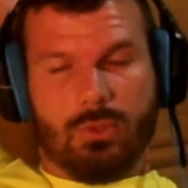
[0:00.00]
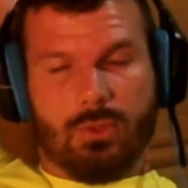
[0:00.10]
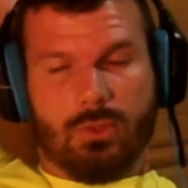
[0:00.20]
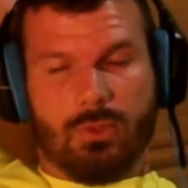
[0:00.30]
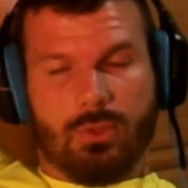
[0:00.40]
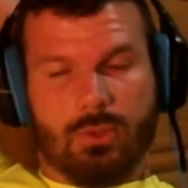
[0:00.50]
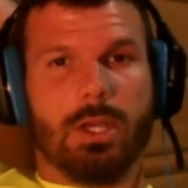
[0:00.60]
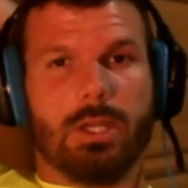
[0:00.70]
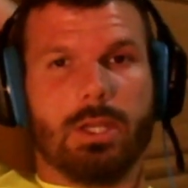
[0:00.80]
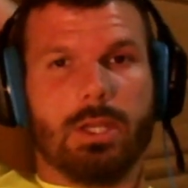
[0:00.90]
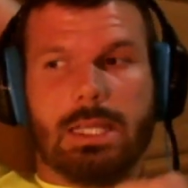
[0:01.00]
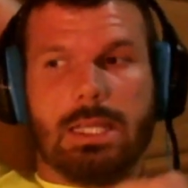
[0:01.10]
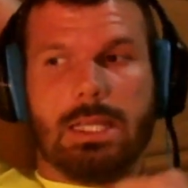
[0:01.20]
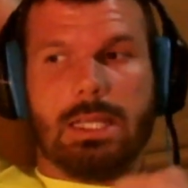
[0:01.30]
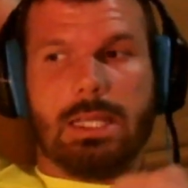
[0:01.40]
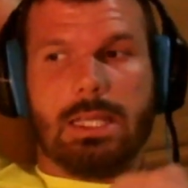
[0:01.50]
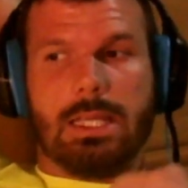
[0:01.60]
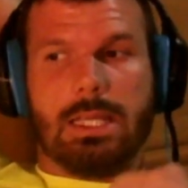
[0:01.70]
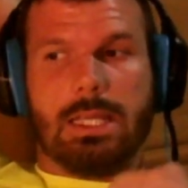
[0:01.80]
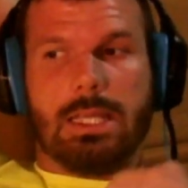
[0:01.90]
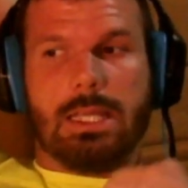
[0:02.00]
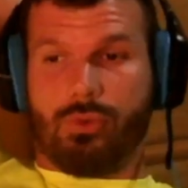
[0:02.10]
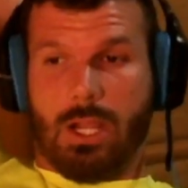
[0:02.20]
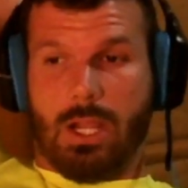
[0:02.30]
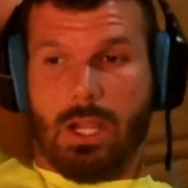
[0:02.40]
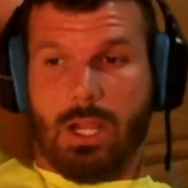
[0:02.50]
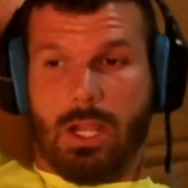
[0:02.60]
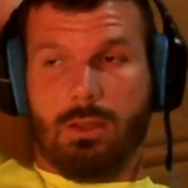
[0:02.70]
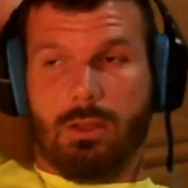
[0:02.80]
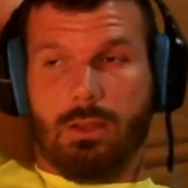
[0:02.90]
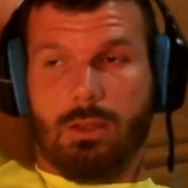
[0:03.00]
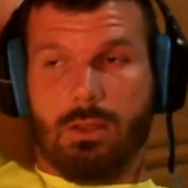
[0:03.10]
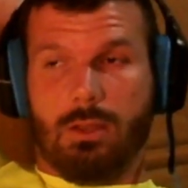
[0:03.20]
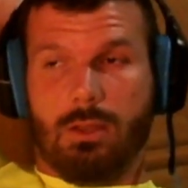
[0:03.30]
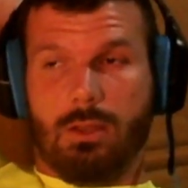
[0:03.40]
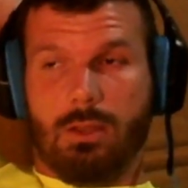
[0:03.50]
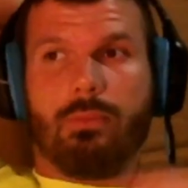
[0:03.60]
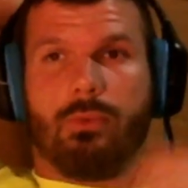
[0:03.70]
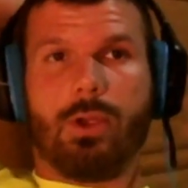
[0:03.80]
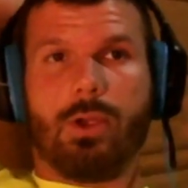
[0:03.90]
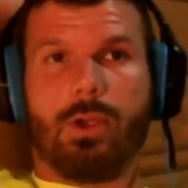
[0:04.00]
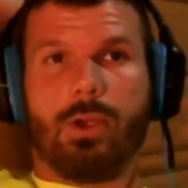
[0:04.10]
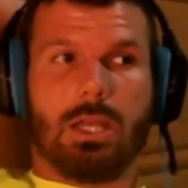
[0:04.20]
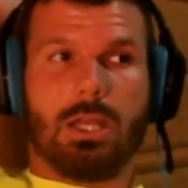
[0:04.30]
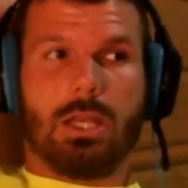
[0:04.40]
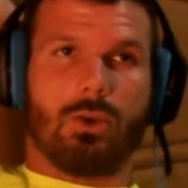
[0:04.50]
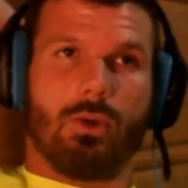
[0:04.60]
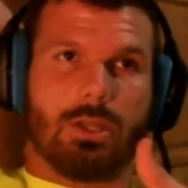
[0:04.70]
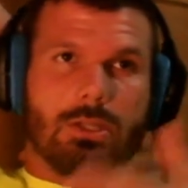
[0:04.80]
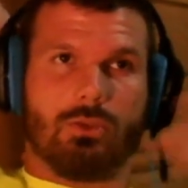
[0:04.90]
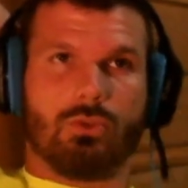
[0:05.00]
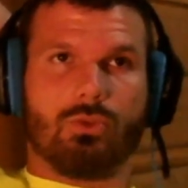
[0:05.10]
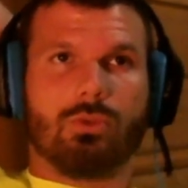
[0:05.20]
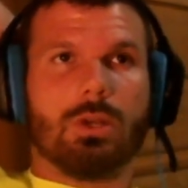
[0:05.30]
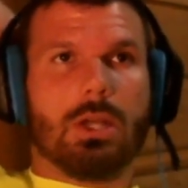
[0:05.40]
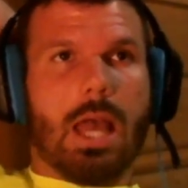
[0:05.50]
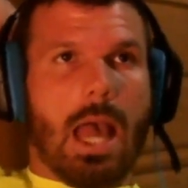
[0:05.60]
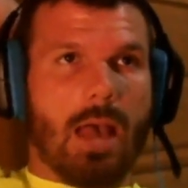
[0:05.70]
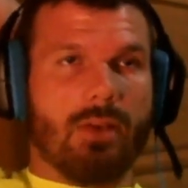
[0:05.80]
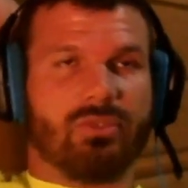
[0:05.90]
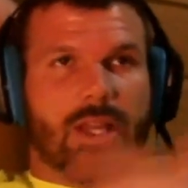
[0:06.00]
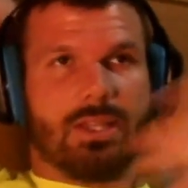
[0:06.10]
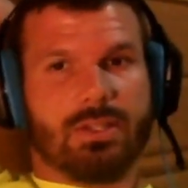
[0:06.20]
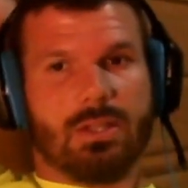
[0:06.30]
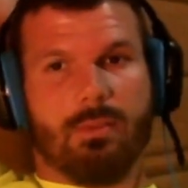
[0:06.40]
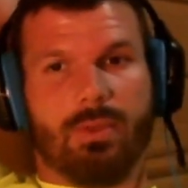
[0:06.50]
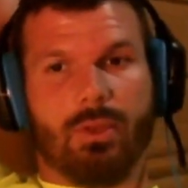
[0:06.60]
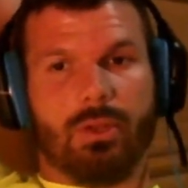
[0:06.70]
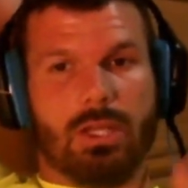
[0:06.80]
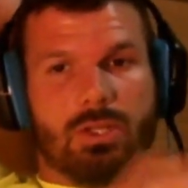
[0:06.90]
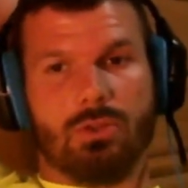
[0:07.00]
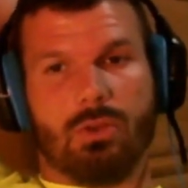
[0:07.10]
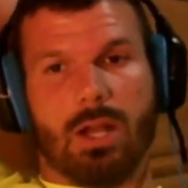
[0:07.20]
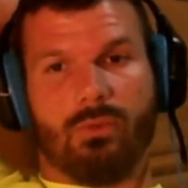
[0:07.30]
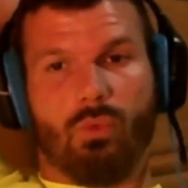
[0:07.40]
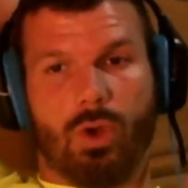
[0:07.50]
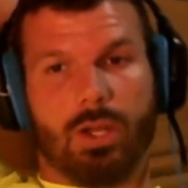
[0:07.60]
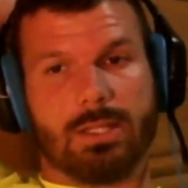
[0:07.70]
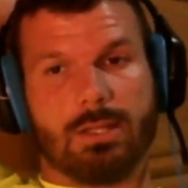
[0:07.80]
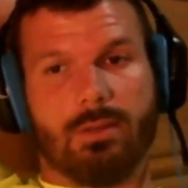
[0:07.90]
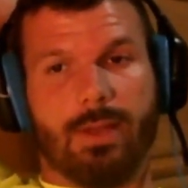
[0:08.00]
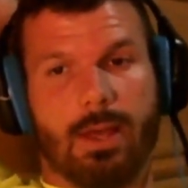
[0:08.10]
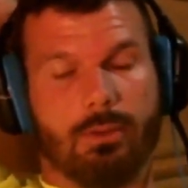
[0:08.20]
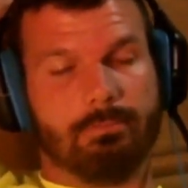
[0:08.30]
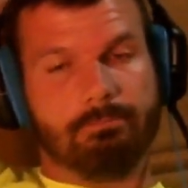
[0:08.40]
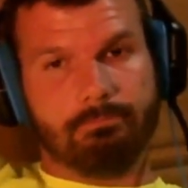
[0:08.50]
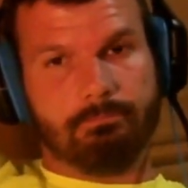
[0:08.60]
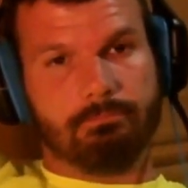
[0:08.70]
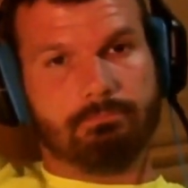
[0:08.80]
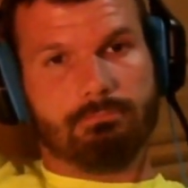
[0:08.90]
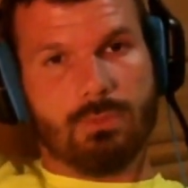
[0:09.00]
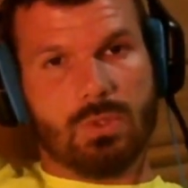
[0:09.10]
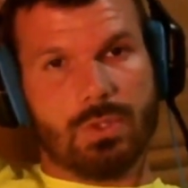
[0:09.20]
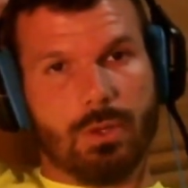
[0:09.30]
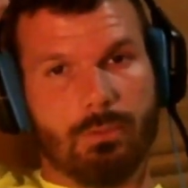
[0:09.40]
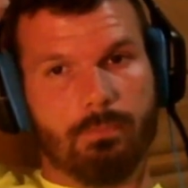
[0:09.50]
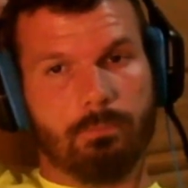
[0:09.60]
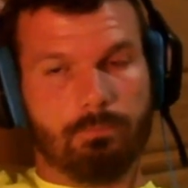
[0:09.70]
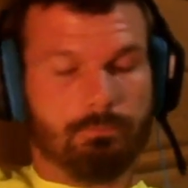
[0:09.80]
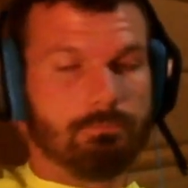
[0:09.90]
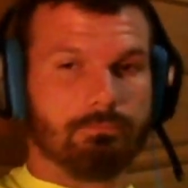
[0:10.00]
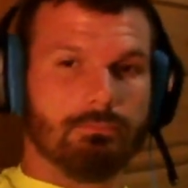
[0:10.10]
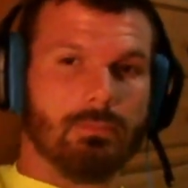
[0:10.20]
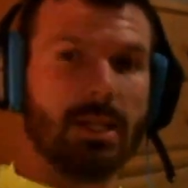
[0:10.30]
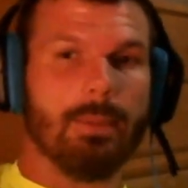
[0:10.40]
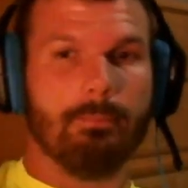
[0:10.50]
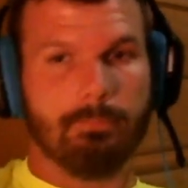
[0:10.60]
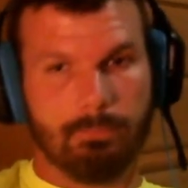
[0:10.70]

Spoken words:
old, to get surgery because my brain is going to have less ability to kind of work itself out. So, yep.